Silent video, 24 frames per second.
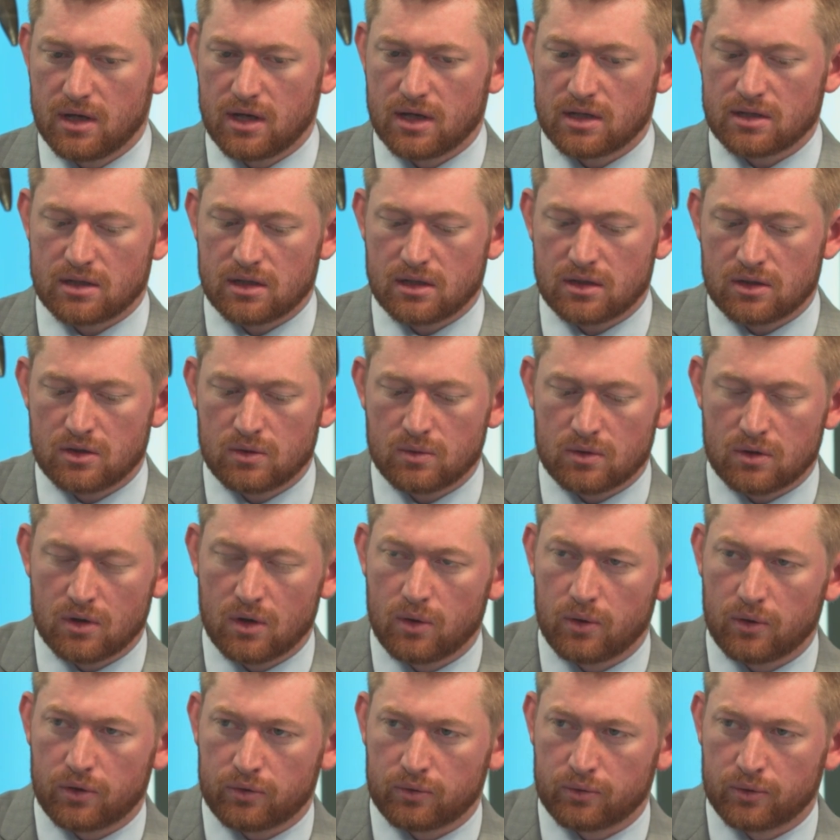is that you
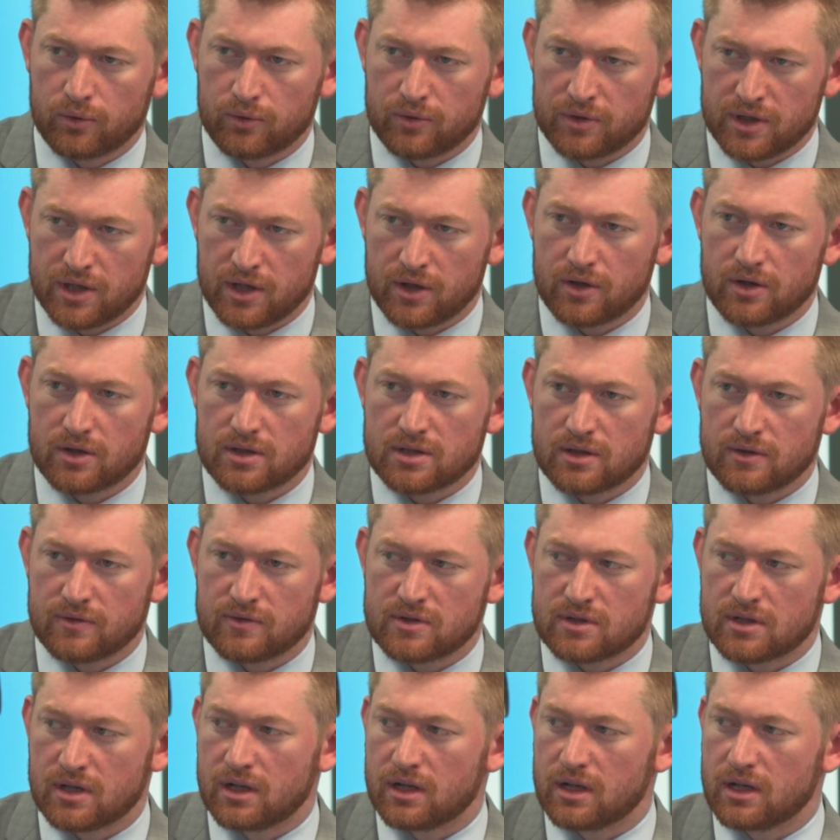go through years of
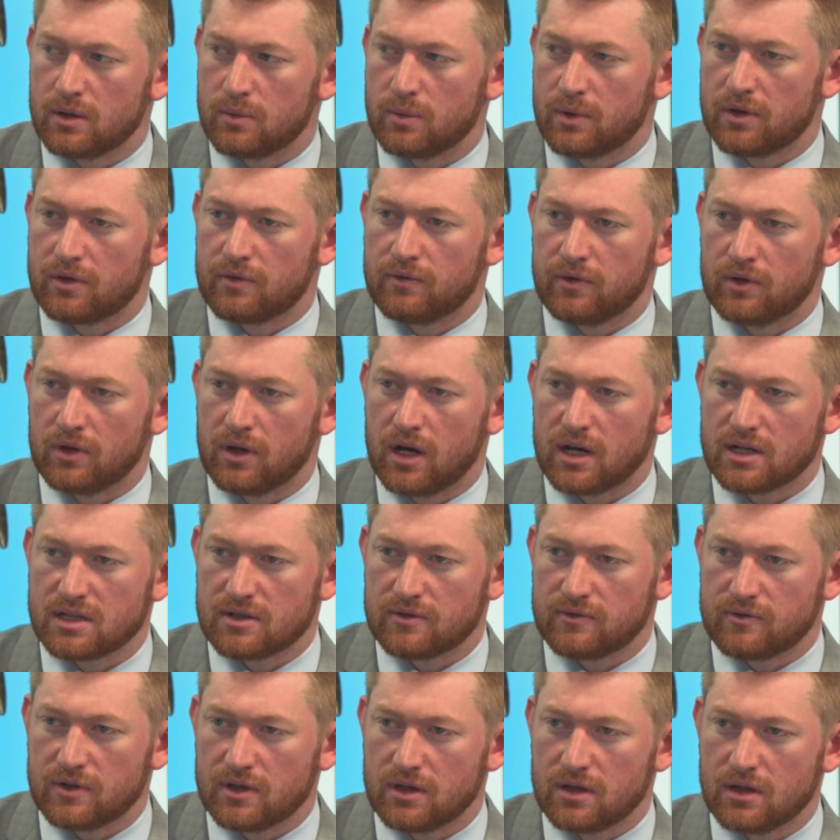study with
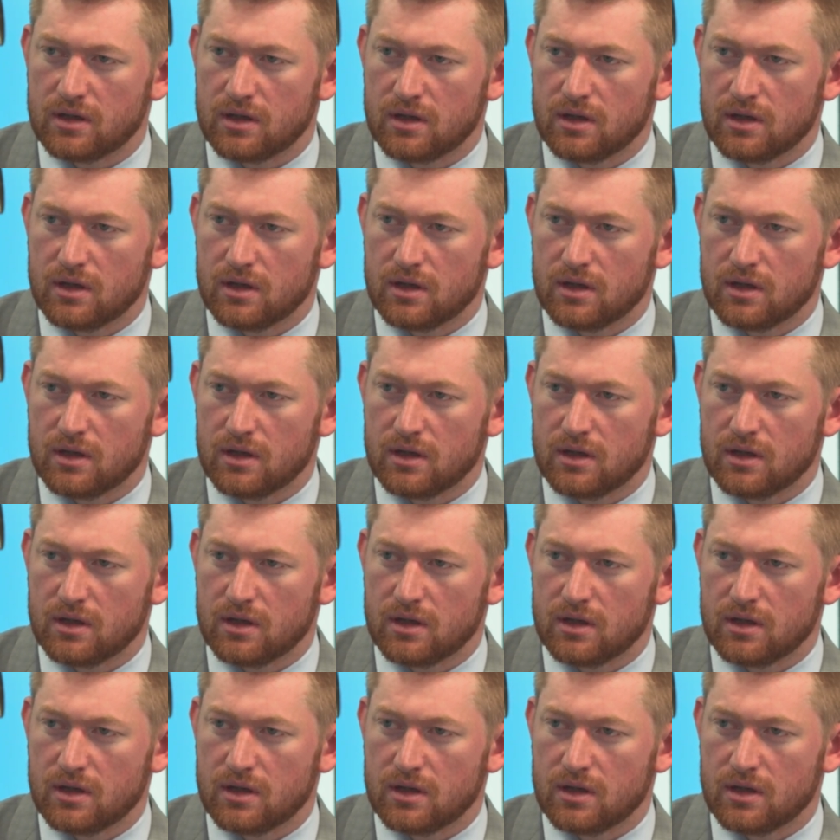philosophy,